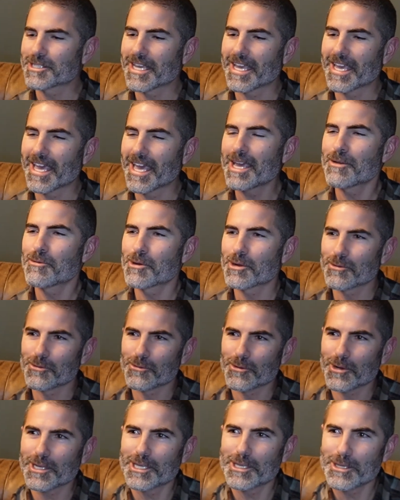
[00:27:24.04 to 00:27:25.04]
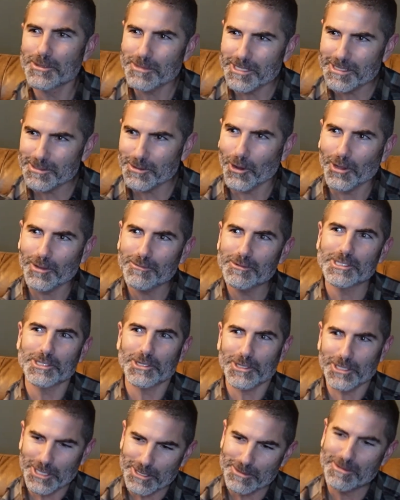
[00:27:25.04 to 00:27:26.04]
say, hey, we're human. All of us
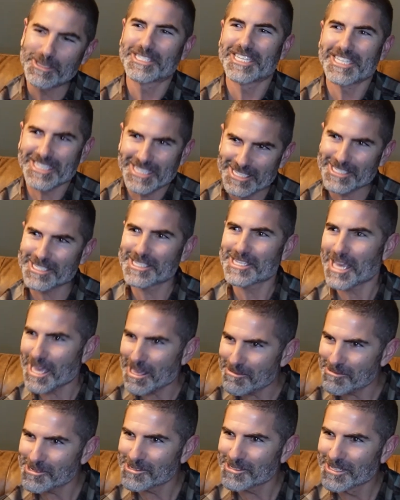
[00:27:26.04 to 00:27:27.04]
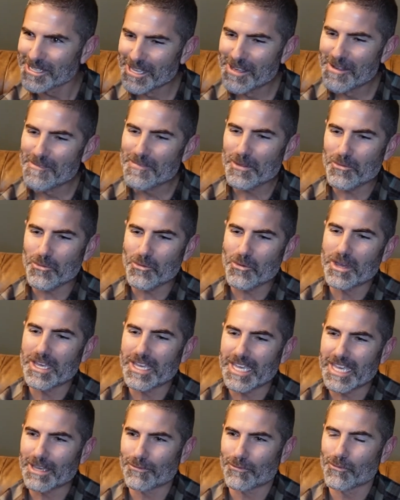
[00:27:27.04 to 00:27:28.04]
are humans at this table.
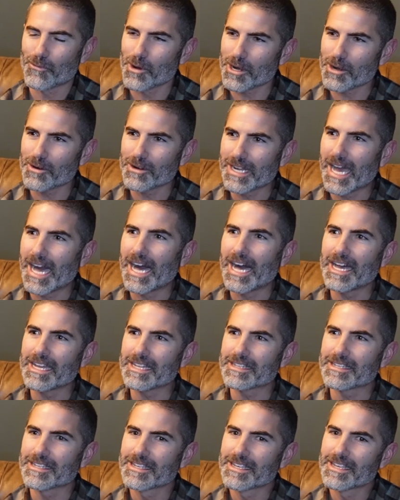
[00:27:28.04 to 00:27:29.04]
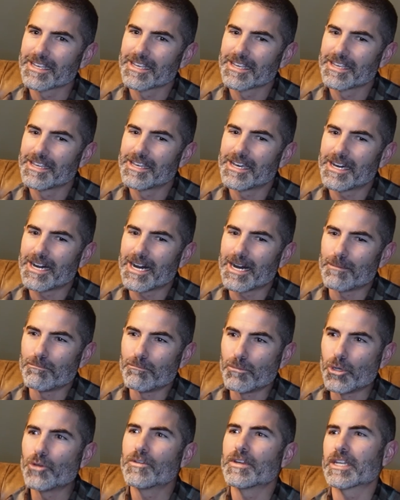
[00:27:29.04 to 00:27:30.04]
If we're not
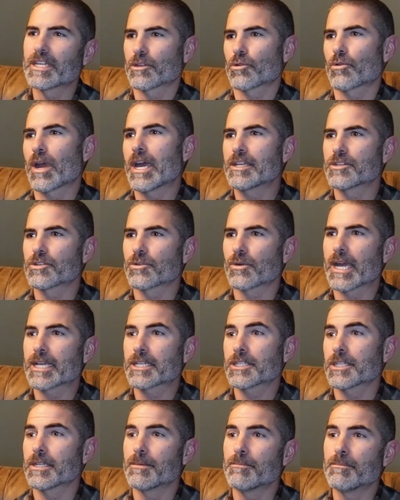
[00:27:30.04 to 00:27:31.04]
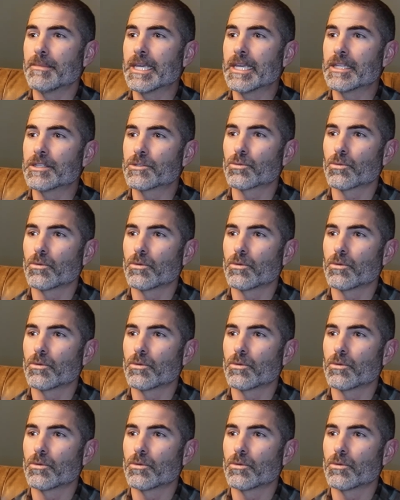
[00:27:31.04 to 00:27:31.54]
moving in the right direction, it means